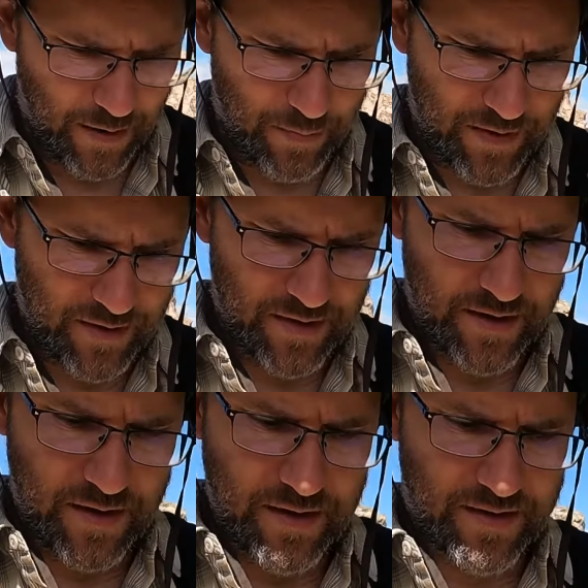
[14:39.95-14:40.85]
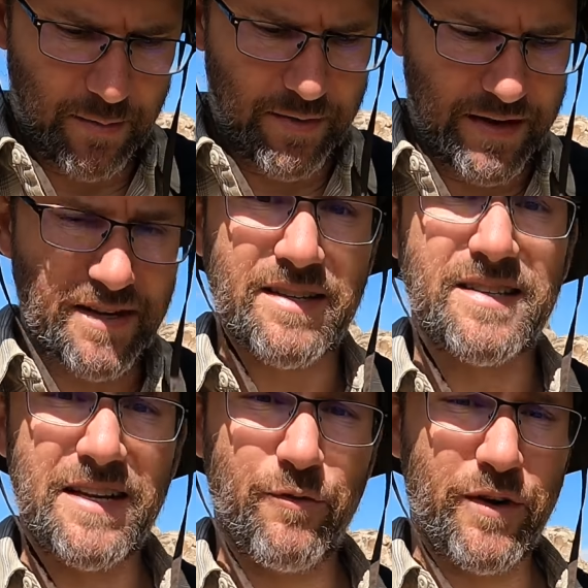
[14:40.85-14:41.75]
up some of these and
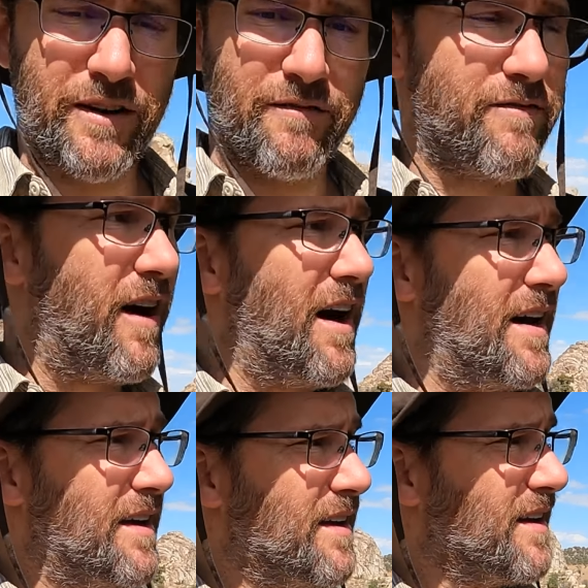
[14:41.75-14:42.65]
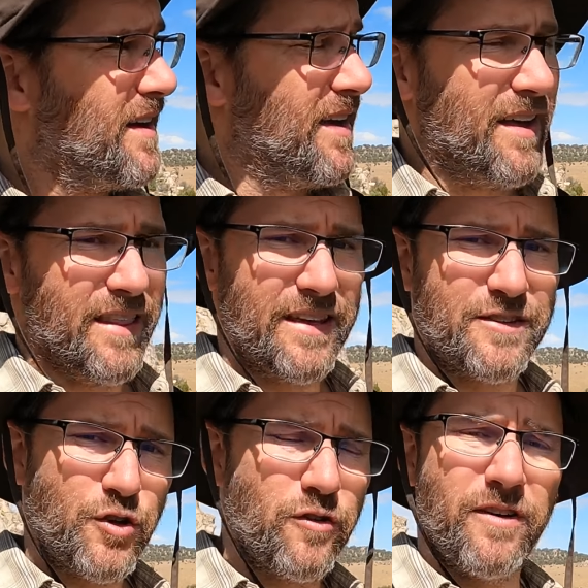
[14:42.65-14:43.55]
see if we can find the
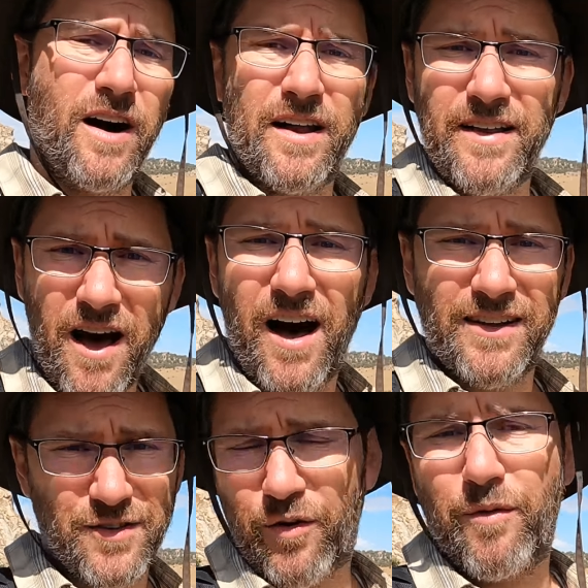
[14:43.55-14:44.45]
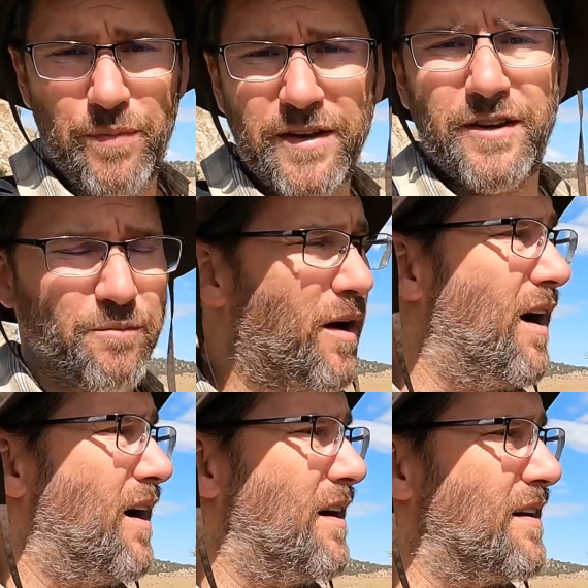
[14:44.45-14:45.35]
tuva nut or the pinion
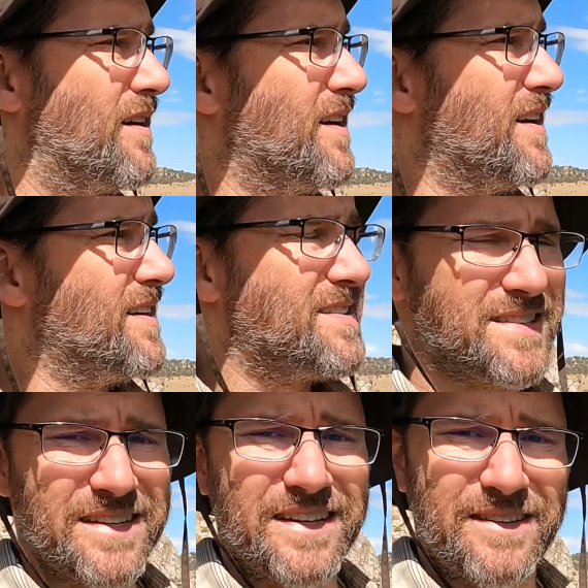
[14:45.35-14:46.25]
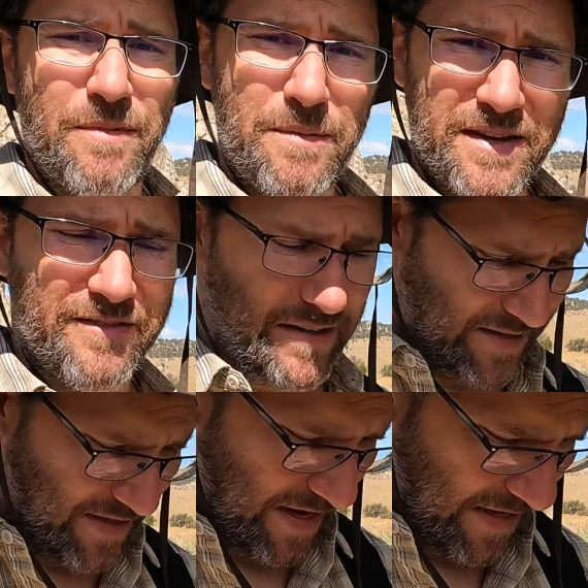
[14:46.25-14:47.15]
pine seed and maybe give it a
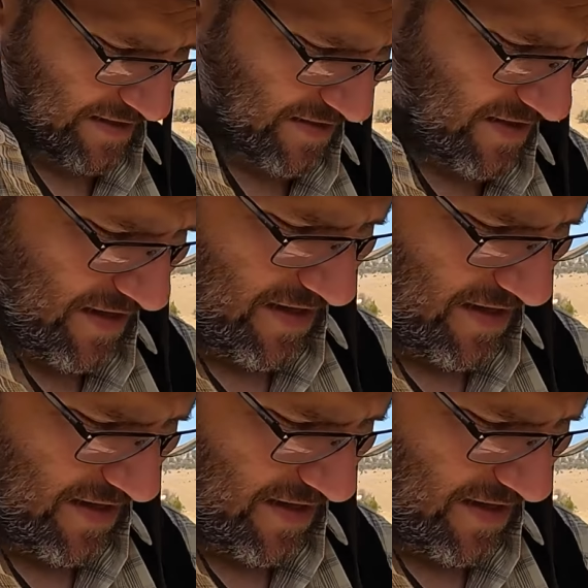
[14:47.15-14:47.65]
taste.